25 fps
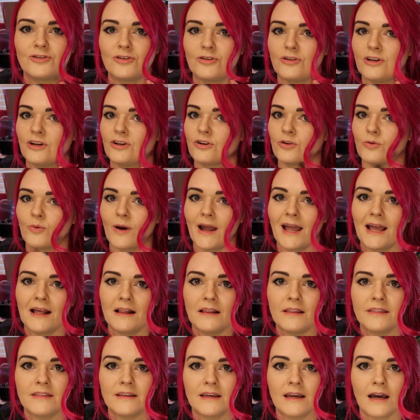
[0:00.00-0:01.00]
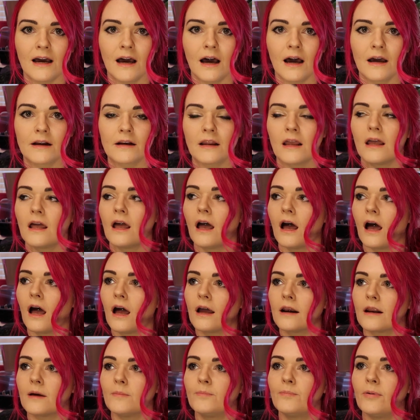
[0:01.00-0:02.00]
Do they grow healthier?
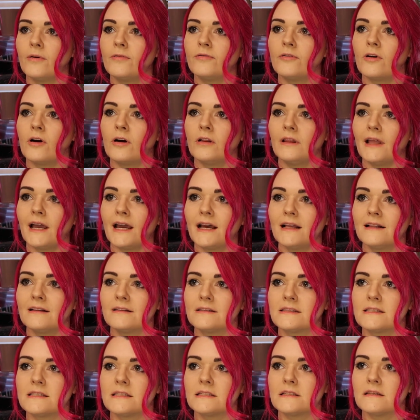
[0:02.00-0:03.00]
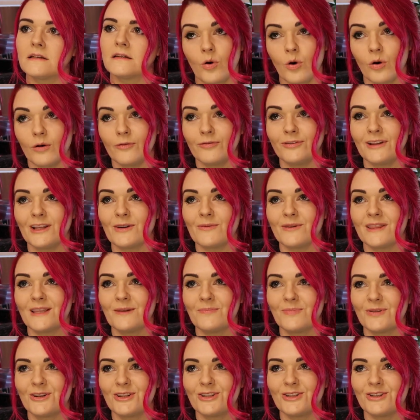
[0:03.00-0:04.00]
And above all else, hopefully when
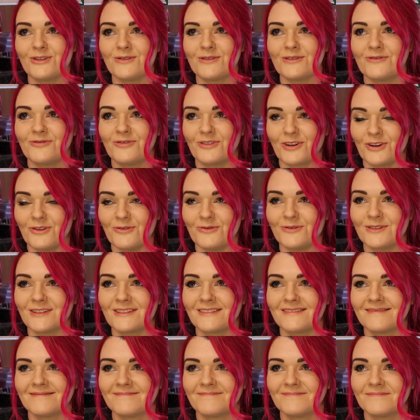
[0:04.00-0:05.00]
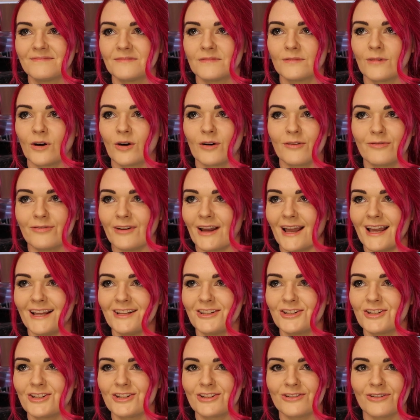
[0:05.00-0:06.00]
they produce fruit or
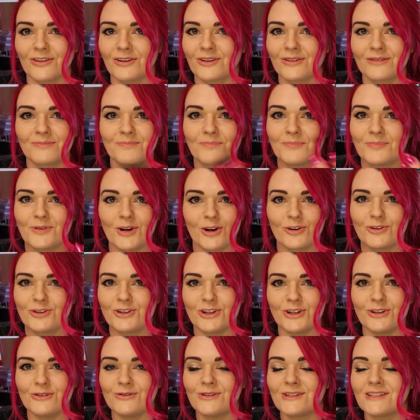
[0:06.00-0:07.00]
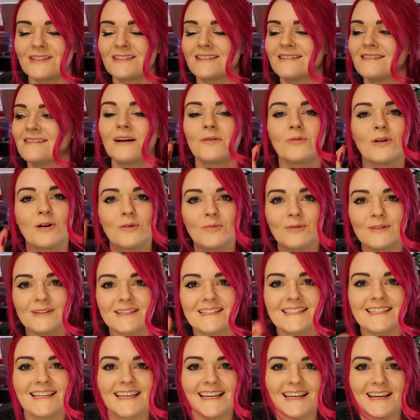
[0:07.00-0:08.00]
veg or produce, we will
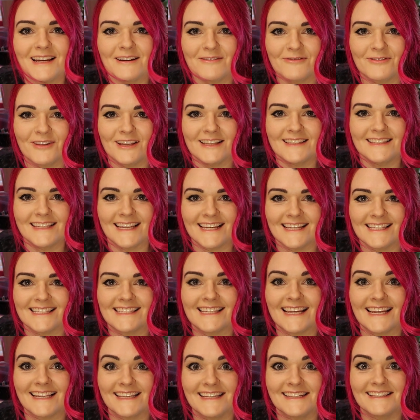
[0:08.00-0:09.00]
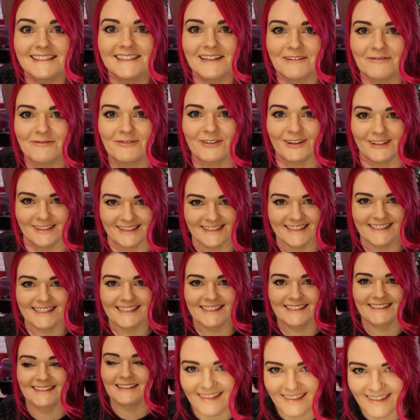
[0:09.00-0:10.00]
see if they taste any different.
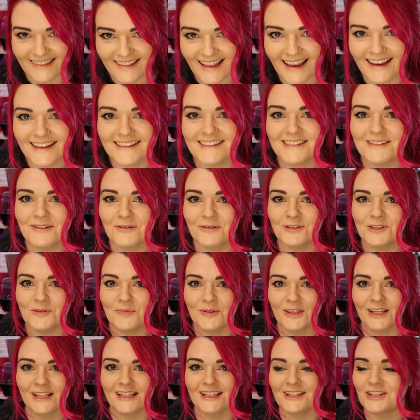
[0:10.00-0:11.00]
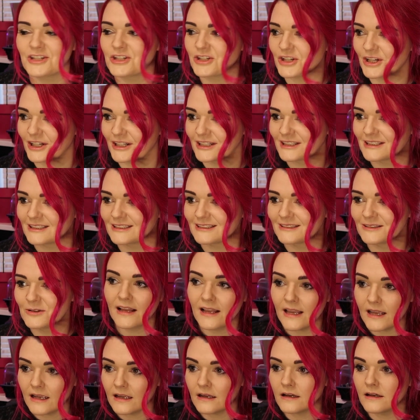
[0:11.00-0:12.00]
That's going to be the clincher.
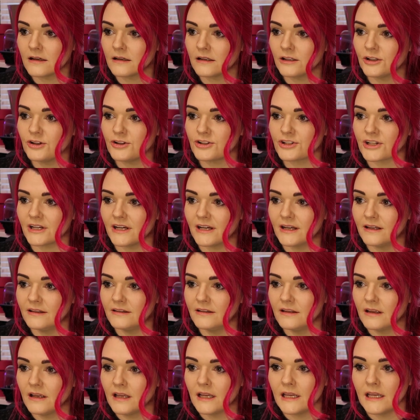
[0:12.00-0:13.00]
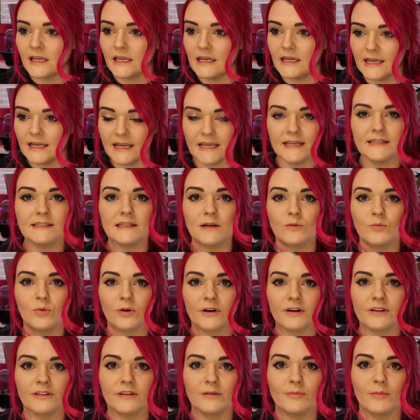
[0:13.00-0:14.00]
In conclusion, is it
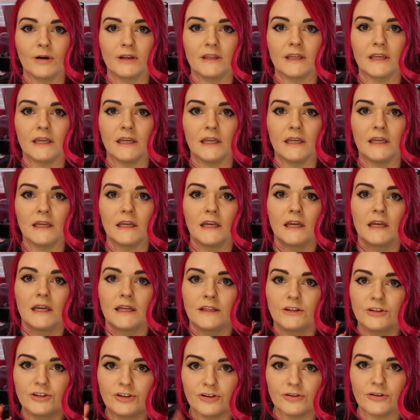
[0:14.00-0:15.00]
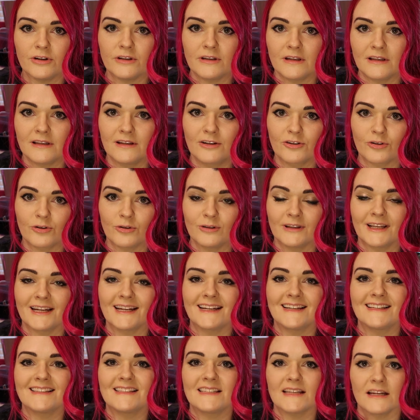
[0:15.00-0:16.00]
worth the money? Do you need grow
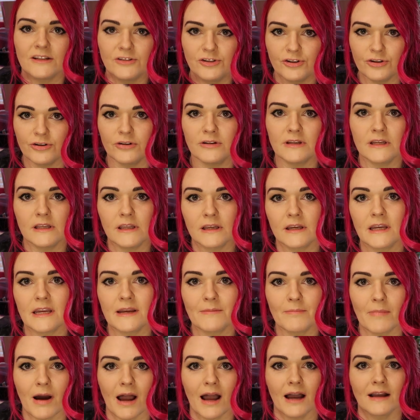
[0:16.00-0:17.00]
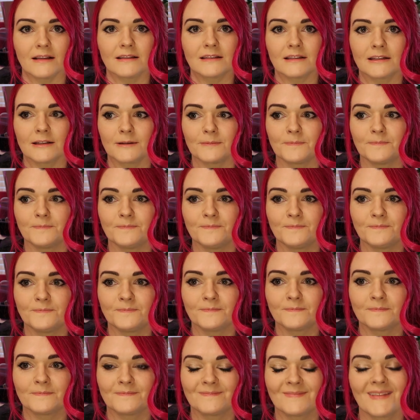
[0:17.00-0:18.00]
lights? And do you need a heat mat?
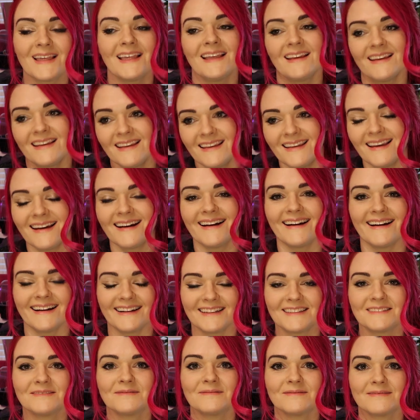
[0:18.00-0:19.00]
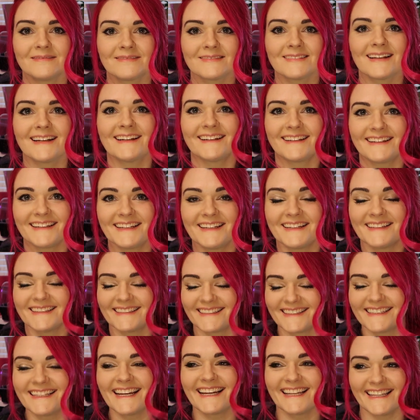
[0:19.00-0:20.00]
Yeah.
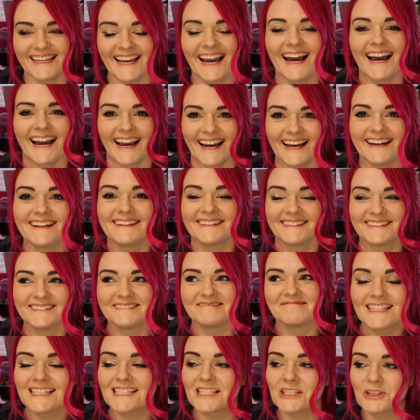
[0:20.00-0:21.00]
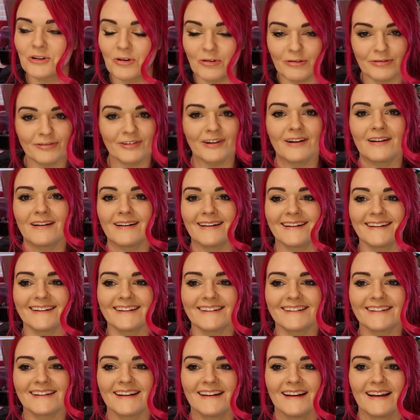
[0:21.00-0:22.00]
Yeah. So
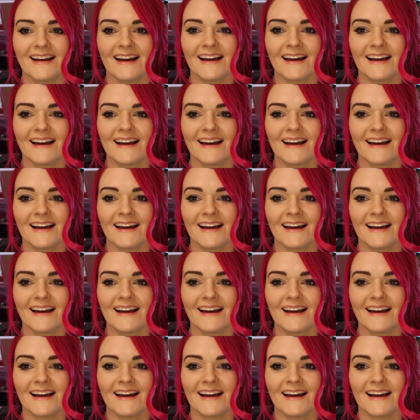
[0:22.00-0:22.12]
far,